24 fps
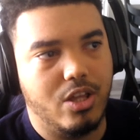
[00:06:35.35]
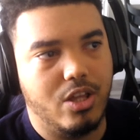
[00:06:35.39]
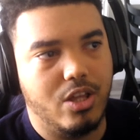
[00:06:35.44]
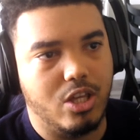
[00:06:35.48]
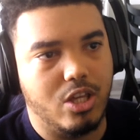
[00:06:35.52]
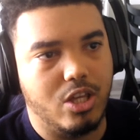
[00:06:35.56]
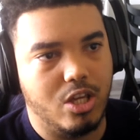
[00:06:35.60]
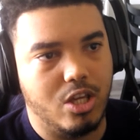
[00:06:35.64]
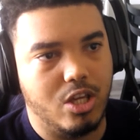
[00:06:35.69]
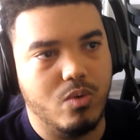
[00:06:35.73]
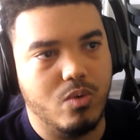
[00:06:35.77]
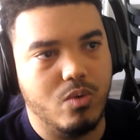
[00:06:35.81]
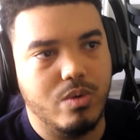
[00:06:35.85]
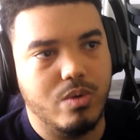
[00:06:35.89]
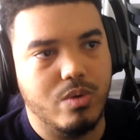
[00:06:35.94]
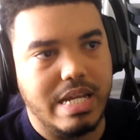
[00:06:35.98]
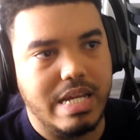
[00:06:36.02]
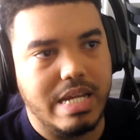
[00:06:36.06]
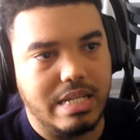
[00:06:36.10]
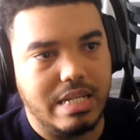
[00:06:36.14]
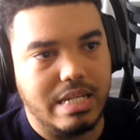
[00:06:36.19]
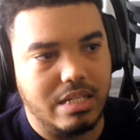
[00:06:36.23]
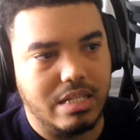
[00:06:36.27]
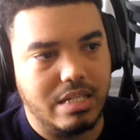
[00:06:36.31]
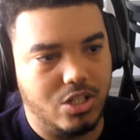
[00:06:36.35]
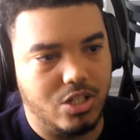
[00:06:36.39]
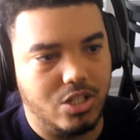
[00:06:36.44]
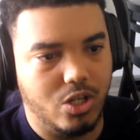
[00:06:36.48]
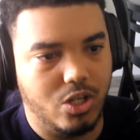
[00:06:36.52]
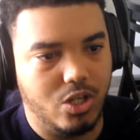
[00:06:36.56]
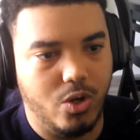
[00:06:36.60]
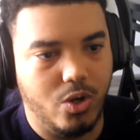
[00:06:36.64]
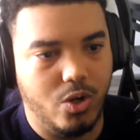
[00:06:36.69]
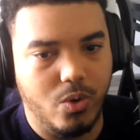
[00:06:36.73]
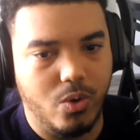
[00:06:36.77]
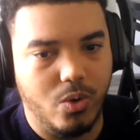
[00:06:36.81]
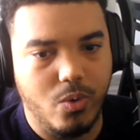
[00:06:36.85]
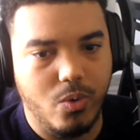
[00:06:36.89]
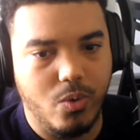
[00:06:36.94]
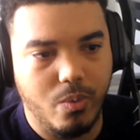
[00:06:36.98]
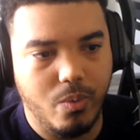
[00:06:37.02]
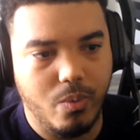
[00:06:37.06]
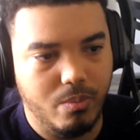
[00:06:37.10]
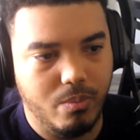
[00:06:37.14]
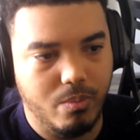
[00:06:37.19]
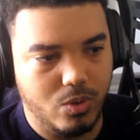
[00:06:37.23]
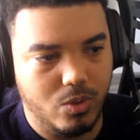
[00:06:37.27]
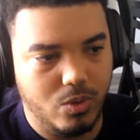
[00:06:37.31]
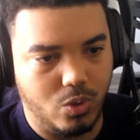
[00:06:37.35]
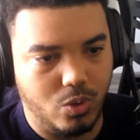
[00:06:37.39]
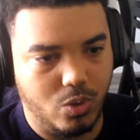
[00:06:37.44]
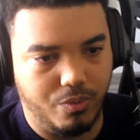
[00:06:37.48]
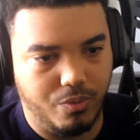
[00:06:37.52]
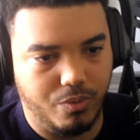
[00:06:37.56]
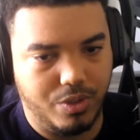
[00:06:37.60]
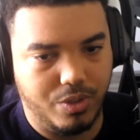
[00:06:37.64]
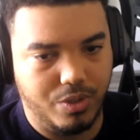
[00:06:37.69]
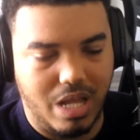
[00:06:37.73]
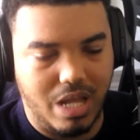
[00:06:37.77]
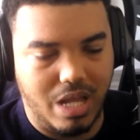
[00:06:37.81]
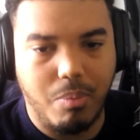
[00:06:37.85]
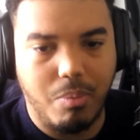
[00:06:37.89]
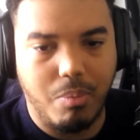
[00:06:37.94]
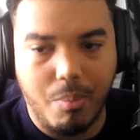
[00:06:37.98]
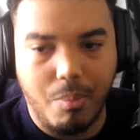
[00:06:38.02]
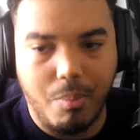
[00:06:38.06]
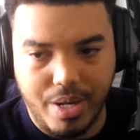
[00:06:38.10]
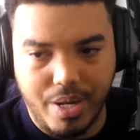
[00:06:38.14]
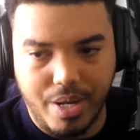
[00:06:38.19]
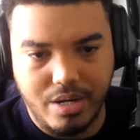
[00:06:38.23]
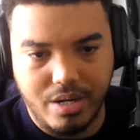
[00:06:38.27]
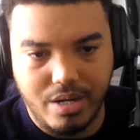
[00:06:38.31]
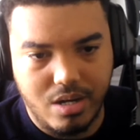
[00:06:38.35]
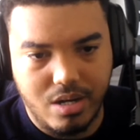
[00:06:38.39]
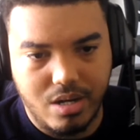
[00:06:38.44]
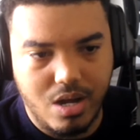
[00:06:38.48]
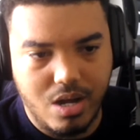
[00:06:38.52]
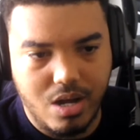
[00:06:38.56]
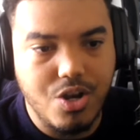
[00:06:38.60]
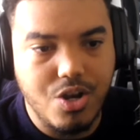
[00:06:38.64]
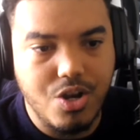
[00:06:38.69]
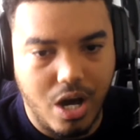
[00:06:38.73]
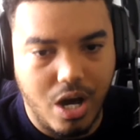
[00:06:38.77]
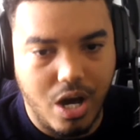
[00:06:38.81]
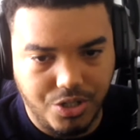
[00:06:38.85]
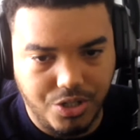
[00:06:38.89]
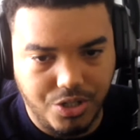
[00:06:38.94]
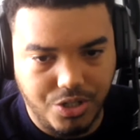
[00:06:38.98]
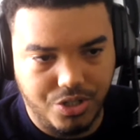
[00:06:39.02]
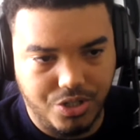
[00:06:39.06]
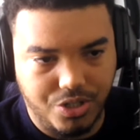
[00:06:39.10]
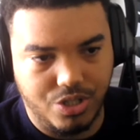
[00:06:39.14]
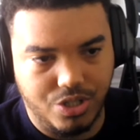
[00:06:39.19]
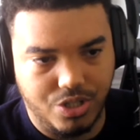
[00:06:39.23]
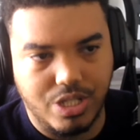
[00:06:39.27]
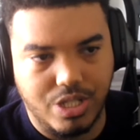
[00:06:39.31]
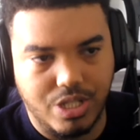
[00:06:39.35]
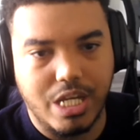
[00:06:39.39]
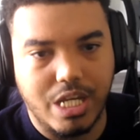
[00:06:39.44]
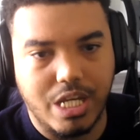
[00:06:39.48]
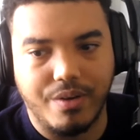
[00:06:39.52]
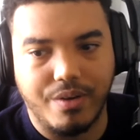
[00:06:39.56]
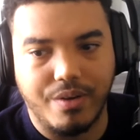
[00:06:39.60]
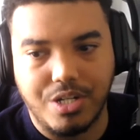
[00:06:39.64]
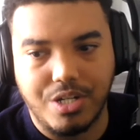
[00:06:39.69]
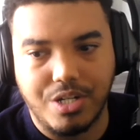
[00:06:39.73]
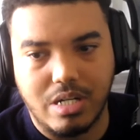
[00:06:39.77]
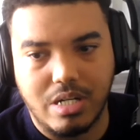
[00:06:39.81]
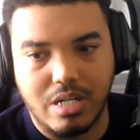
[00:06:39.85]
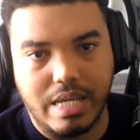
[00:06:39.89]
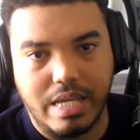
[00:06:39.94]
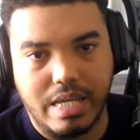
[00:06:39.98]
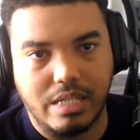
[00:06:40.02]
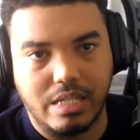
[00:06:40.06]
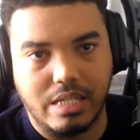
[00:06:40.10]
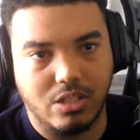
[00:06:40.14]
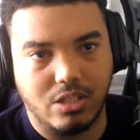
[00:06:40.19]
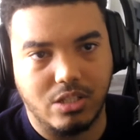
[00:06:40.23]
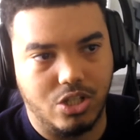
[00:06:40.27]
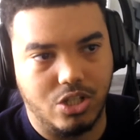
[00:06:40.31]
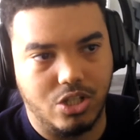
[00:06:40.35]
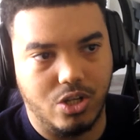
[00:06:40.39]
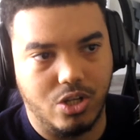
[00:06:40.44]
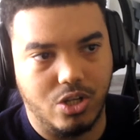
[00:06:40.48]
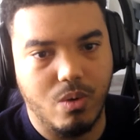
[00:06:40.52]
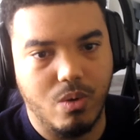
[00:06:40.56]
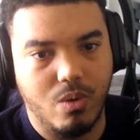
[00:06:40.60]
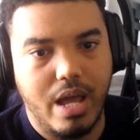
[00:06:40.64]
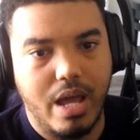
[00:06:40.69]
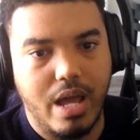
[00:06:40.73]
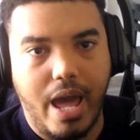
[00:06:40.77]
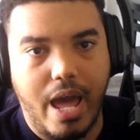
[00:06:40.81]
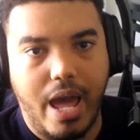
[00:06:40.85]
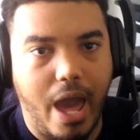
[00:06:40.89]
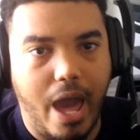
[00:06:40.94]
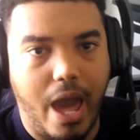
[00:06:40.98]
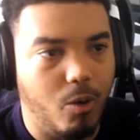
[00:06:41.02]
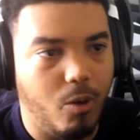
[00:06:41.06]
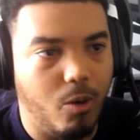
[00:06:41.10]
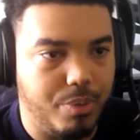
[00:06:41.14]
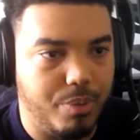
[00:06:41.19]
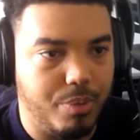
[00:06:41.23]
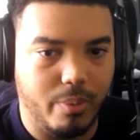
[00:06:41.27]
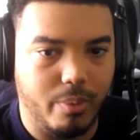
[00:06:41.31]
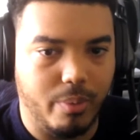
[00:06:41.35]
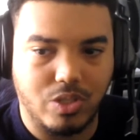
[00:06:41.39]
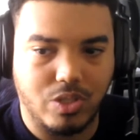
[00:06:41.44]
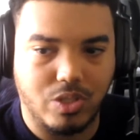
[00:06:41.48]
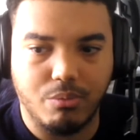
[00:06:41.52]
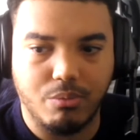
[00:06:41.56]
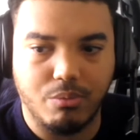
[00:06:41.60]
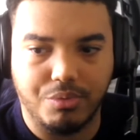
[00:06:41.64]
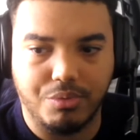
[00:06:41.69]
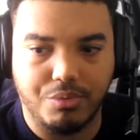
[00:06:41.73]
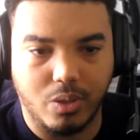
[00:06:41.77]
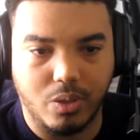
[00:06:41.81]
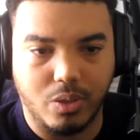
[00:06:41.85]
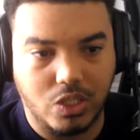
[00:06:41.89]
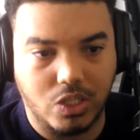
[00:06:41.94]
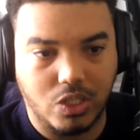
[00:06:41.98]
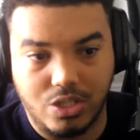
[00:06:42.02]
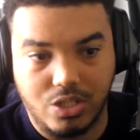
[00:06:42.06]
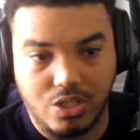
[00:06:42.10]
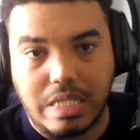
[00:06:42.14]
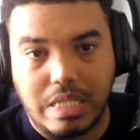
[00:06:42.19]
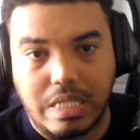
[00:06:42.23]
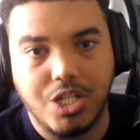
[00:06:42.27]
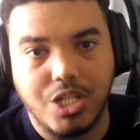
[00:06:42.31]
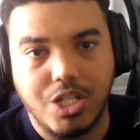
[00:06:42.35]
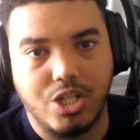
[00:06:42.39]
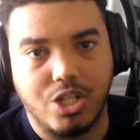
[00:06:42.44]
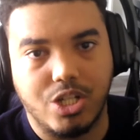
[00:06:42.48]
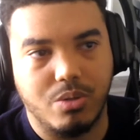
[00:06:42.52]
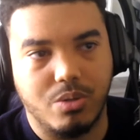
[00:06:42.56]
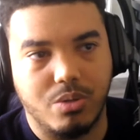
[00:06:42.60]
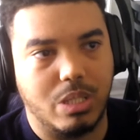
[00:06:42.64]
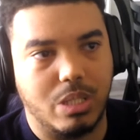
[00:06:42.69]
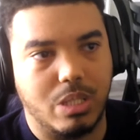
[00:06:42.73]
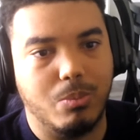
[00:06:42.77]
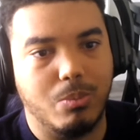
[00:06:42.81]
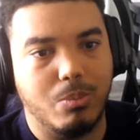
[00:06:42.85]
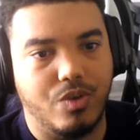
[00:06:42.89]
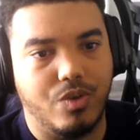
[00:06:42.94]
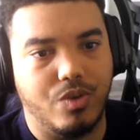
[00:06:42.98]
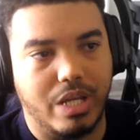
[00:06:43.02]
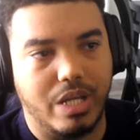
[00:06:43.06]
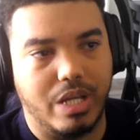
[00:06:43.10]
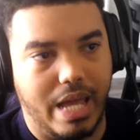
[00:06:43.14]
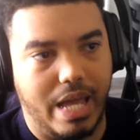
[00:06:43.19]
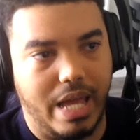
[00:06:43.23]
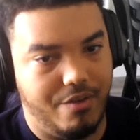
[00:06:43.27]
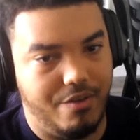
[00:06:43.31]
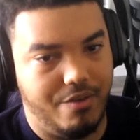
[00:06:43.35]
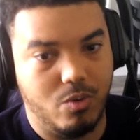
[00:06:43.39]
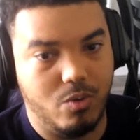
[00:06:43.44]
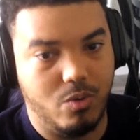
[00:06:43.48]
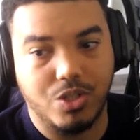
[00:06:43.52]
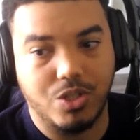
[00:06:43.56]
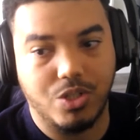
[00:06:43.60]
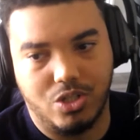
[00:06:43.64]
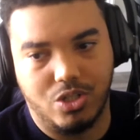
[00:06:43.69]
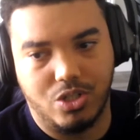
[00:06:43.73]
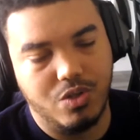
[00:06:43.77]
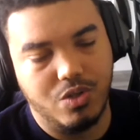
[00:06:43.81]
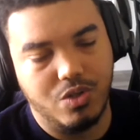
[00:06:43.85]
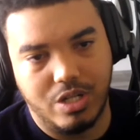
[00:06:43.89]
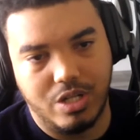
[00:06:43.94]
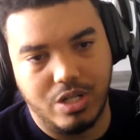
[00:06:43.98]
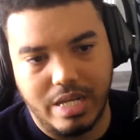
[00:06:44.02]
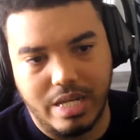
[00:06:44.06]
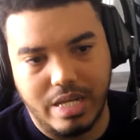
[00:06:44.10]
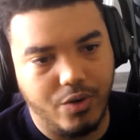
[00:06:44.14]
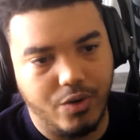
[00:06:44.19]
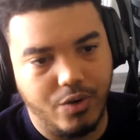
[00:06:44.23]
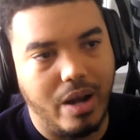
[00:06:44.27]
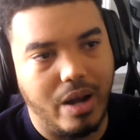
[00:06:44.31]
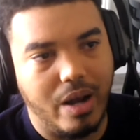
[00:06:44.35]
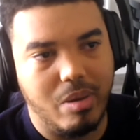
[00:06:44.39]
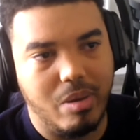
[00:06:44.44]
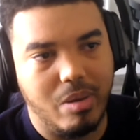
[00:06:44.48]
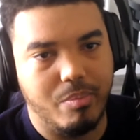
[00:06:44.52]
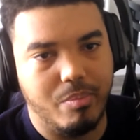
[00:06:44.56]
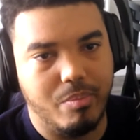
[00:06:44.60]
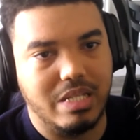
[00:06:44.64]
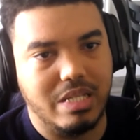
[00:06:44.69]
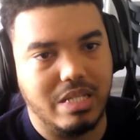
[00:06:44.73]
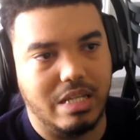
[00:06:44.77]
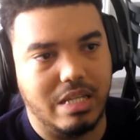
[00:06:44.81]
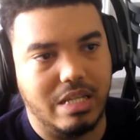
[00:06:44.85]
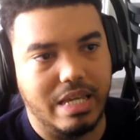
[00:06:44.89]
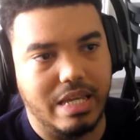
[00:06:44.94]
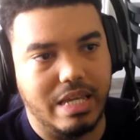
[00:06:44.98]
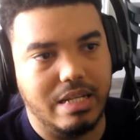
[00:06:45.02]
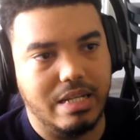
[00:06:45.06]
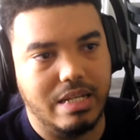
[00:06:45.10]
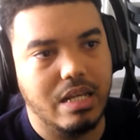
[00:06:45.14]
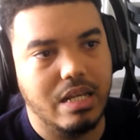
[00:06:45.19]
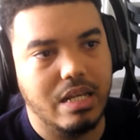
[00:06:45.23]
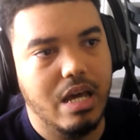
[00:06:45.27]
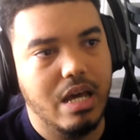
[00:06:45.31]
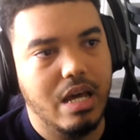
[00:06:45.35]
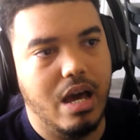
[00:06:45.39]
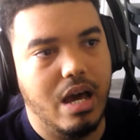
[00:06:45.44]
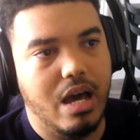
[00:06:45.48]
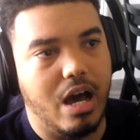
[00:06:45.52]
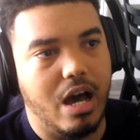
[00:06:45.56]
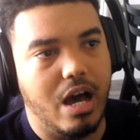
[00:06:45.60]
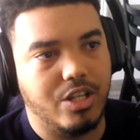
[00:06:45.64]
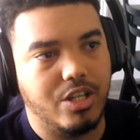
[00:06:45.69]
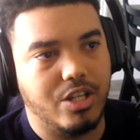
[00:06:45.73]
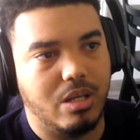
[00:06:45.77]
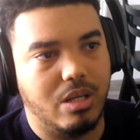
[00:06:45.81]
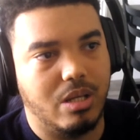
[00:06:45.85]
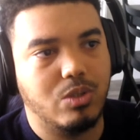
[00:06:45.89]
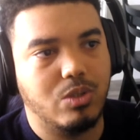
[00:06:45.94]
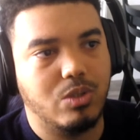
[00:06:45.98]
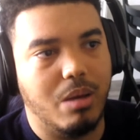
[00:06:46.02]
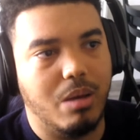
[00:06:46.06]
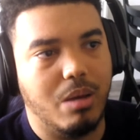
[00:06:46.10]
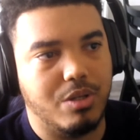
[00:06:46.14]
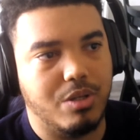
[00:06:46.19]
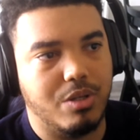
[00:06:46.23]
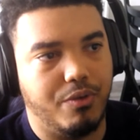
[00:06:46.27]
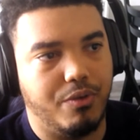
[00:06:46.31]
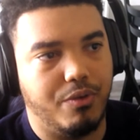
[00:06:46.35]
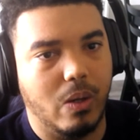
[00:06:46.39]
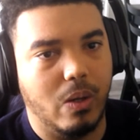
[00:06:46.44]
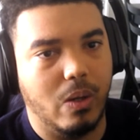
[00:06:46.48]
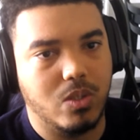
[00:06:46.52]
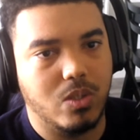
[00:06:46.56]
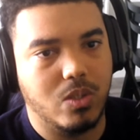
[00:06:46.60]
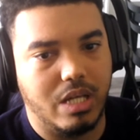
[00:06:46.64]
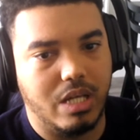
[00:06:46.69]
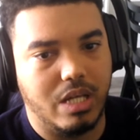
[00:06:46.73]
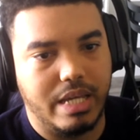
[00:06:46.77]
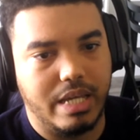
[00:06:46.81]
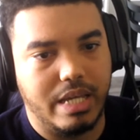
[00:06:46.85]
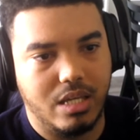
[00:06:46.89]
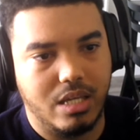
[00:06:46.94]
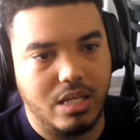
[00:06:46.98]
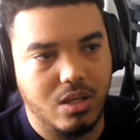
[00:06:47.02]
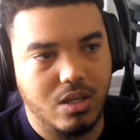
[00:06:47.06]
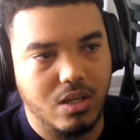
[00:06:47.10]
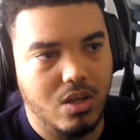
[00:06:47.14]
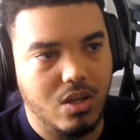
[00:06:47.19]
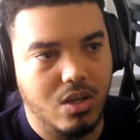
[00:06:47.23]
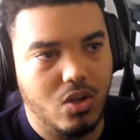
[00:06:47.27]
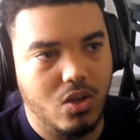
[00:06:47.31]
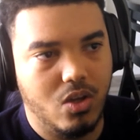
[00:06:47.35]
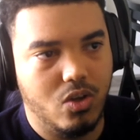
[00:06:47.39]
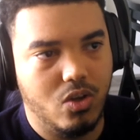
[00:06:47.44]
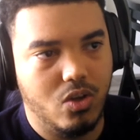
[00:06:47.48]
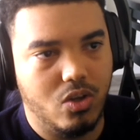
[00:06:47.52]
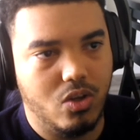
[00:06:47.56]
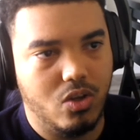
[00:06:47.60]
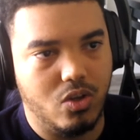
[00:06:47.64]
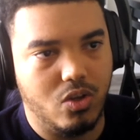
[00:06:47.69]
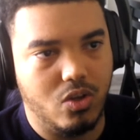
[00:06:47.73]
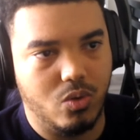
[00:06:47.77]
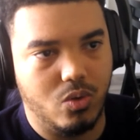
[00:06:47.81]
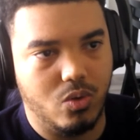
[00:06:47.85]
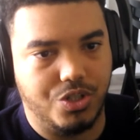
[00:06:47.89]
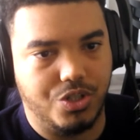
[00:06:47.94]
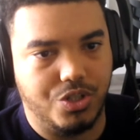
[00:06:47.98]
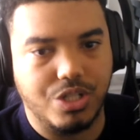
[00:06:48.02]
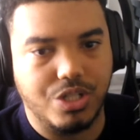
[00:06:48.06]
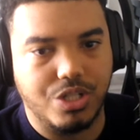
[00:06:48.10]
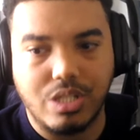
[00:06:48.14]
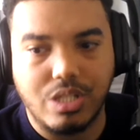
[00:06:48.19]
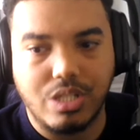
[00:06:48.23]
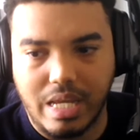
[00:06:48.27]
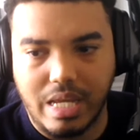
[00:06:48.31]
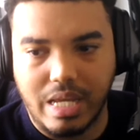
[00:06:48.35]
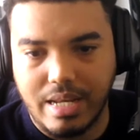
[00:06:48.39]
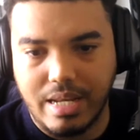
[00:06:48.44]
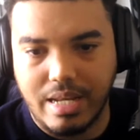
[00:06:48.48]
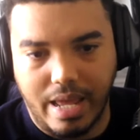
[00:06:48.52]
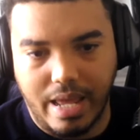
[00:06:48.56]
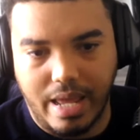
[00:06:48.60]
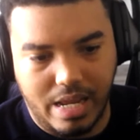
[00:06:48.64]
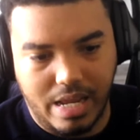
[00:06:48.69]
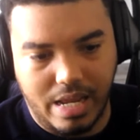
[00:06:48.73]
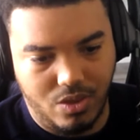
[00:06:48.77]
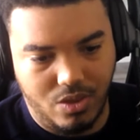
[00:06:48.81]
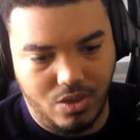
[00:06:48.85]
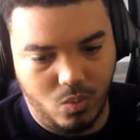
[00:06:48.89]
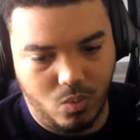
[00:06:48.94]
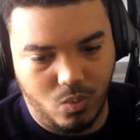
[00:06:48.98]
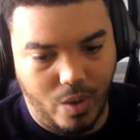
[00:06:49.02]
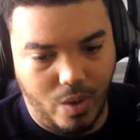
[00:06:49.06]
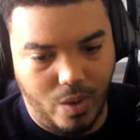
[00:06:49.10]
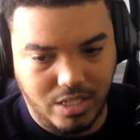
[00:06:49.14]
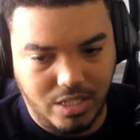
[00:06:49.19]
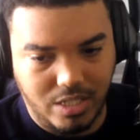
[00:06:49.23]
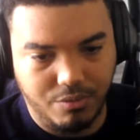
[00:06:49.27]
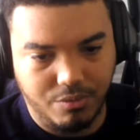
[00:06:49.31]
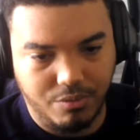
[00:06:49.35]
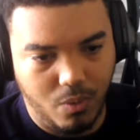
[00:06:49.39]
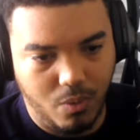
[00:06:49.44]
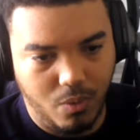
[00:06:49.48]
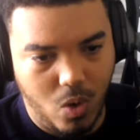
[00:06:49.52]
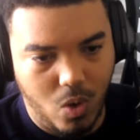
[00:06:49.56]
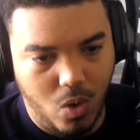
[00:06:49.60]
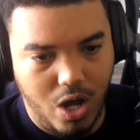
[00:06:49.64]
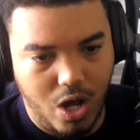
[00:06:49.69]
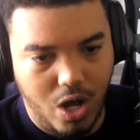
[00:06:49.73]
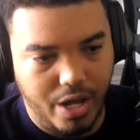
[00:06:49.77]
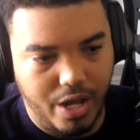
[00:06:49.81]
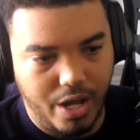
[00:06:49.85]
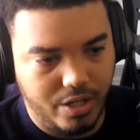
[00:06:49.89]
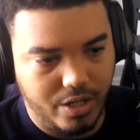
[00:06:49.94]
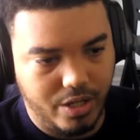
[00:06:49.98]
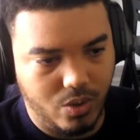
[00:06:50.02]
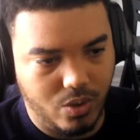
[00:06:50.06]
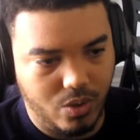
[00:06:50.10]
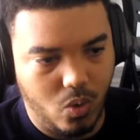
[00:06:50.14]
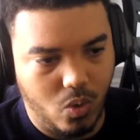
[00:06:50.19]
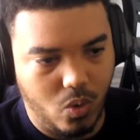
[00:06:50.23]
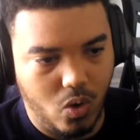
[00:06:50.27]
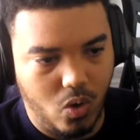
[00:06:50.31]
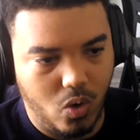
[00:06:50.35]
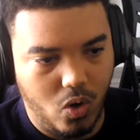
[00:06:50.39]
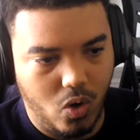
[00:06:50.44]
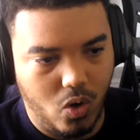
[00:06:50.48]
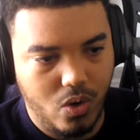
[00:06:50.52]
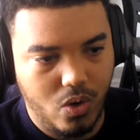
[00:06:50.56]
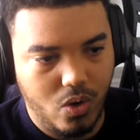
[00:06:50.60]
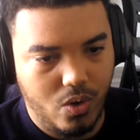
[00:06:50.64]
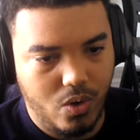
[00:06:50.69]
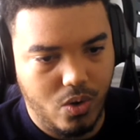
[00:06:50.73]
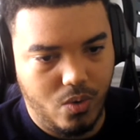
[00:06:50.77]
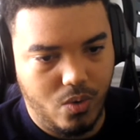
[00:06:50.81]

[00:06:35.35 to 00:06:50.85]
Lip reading: you needing to sort of step up and nudge the senior engineers to help you with something or to teach you something. Everyone's usually incredibly busy, and sometimes it feels like you're just sitting there either waiting for work or